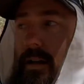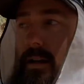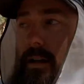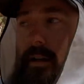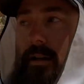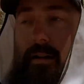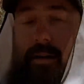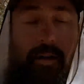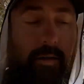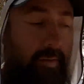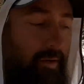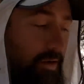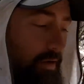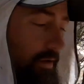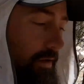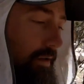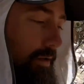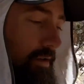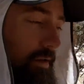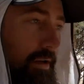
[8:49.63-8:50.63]
Got up
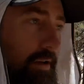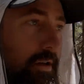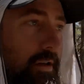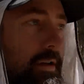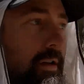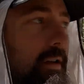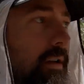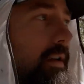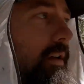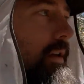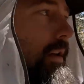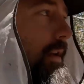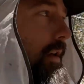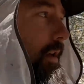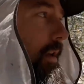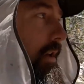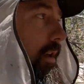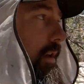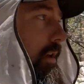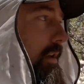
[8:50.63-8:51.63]
here
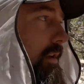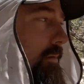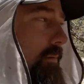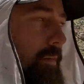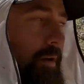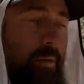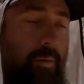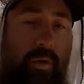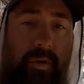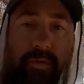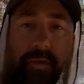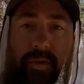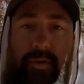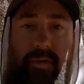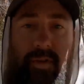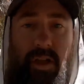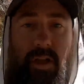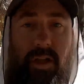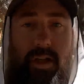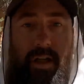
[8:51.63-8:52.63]
about
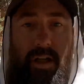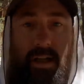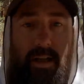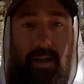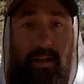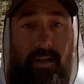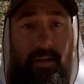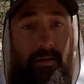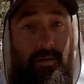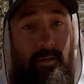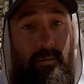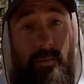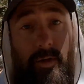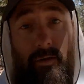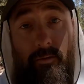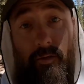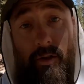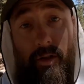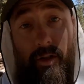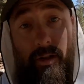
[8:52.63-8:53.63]
1:15, so I made
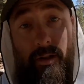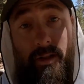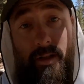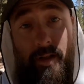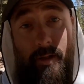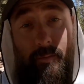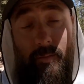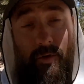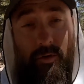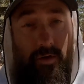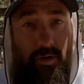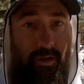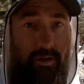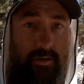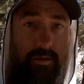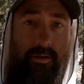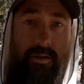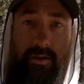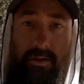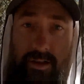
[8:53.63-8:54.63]
really good time. Hold on,
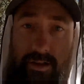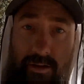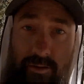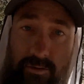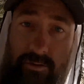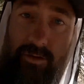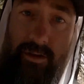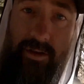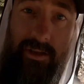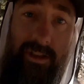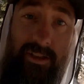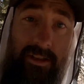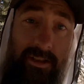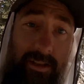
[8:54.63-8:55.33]
I'm gonna clean the